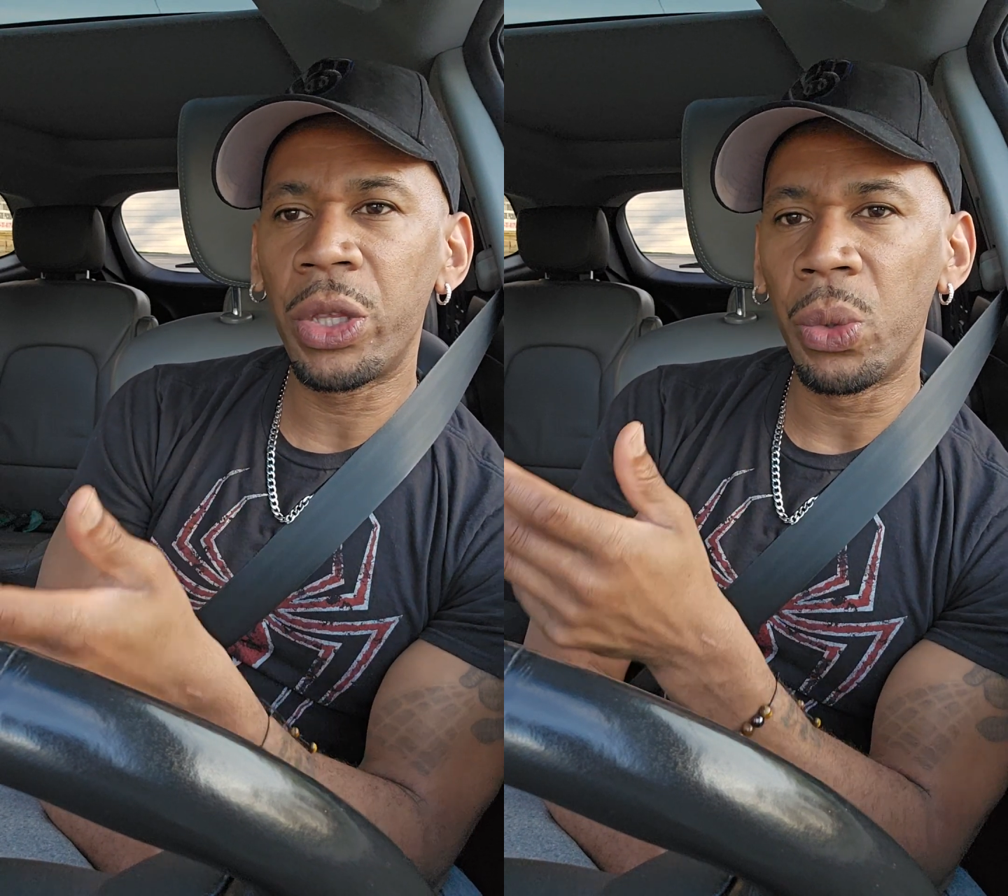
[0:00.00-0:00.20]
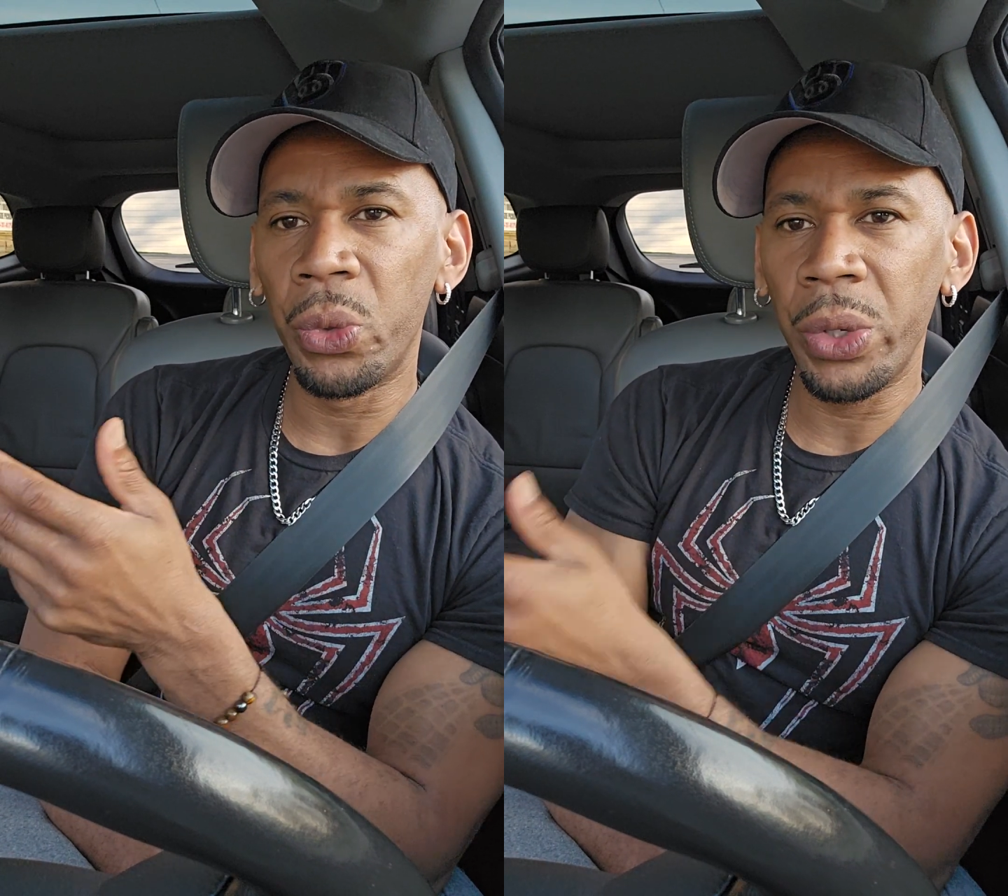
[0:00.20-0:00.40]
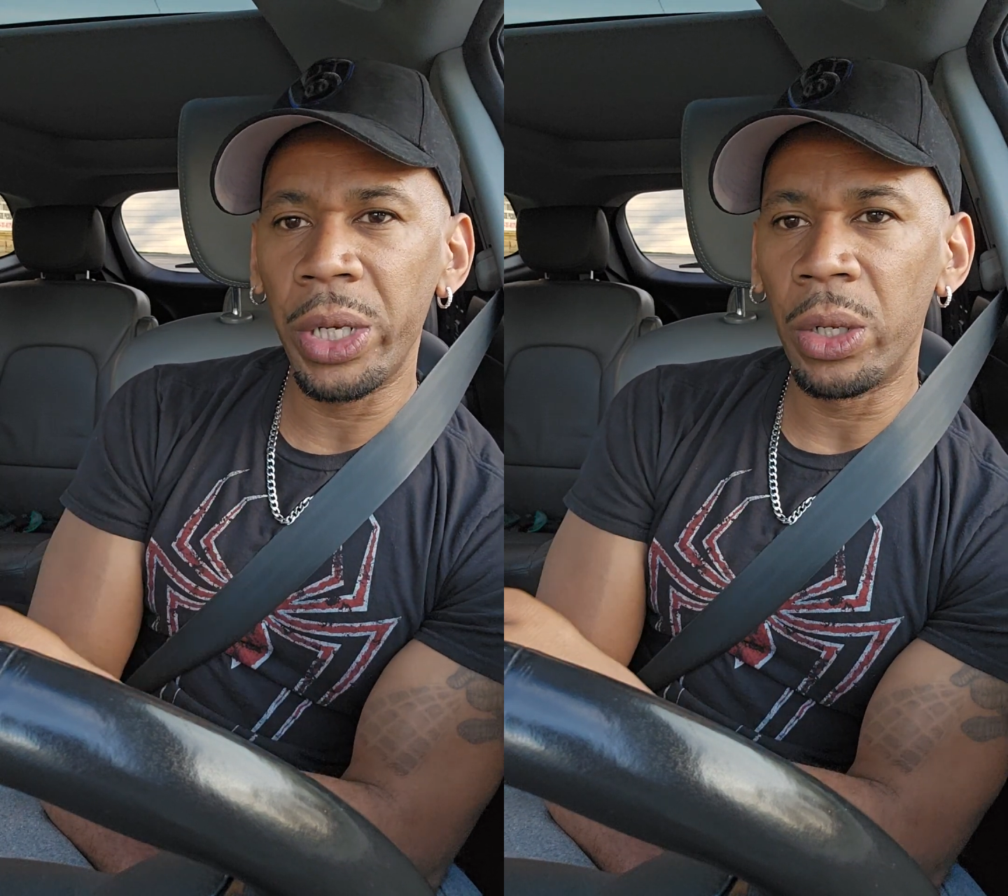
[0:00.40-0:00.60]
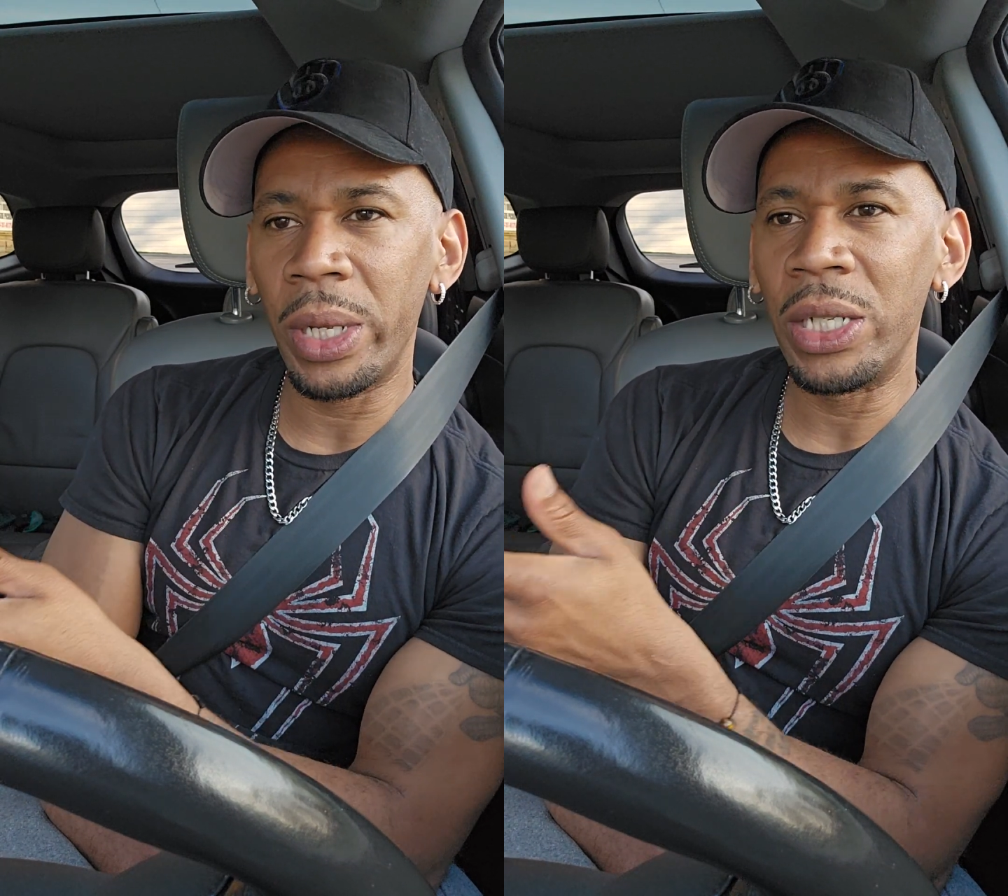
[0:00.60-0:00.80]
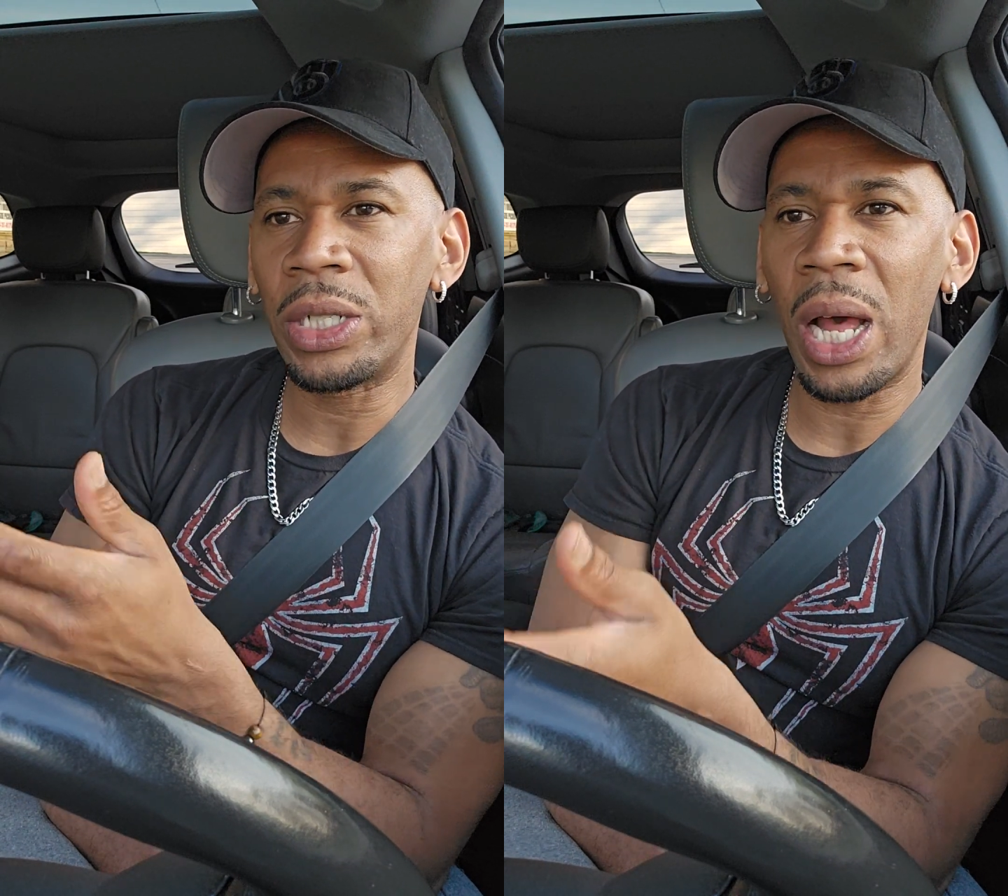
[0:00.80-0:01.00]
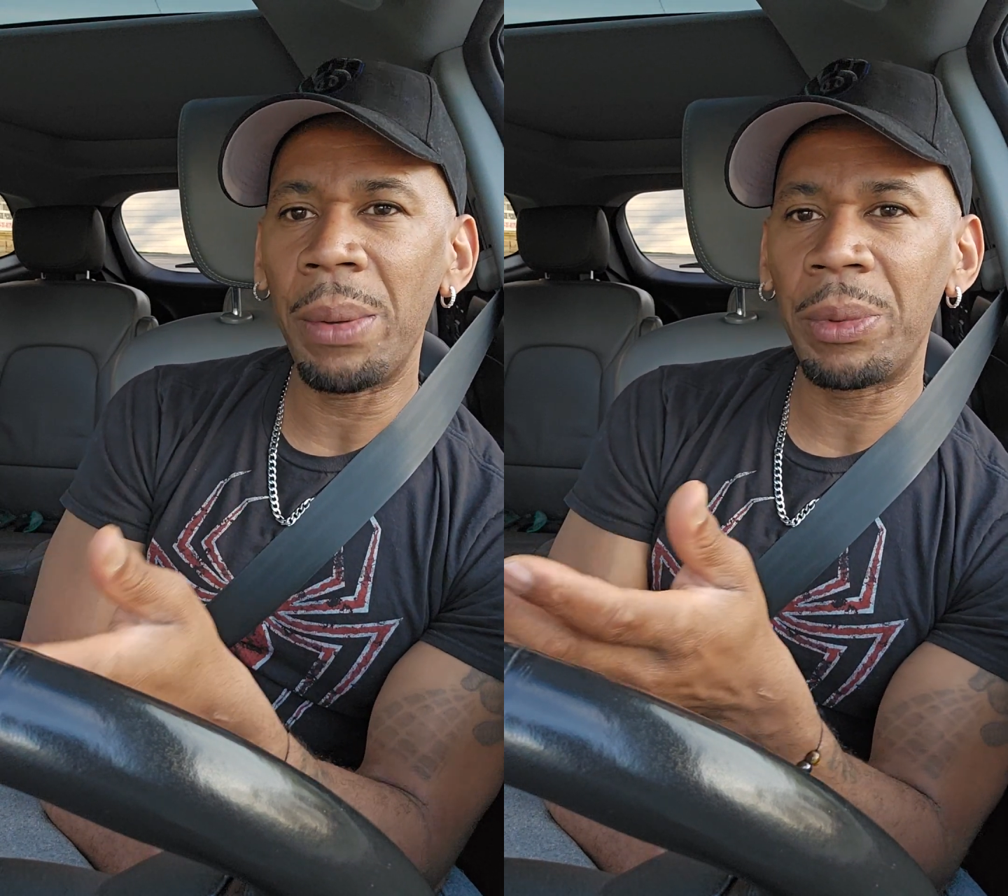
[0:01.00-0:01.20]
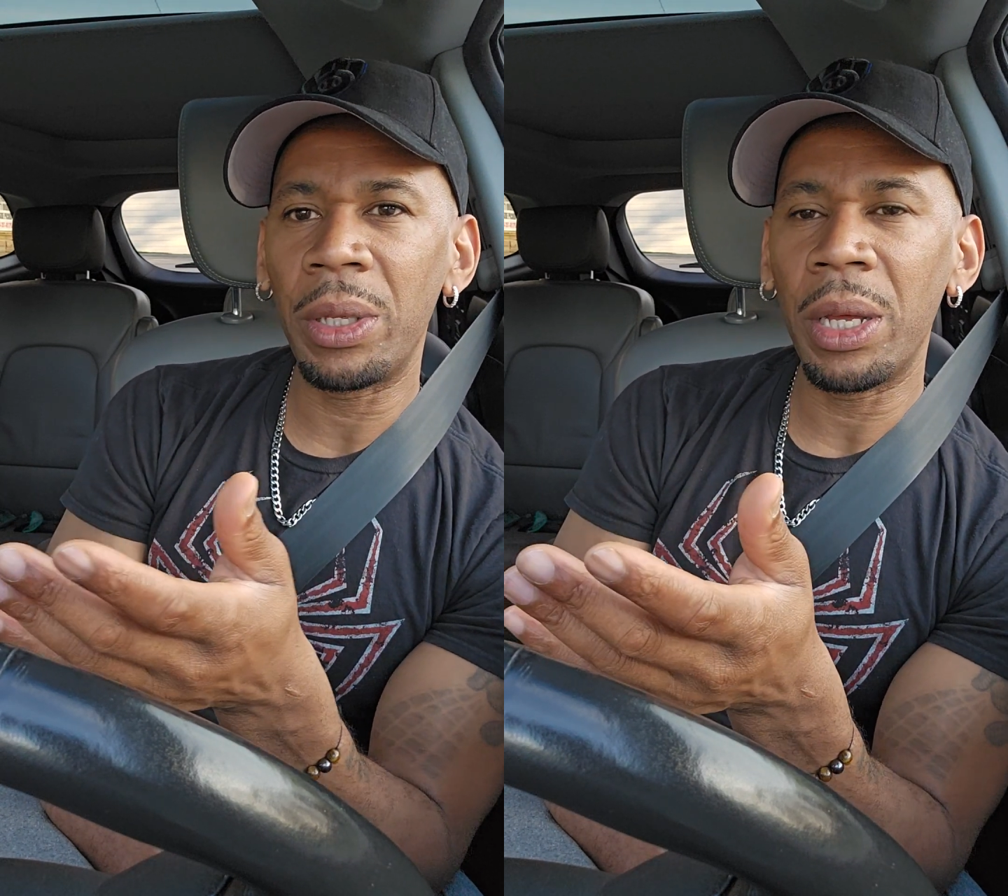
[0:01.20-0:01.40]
the real and stop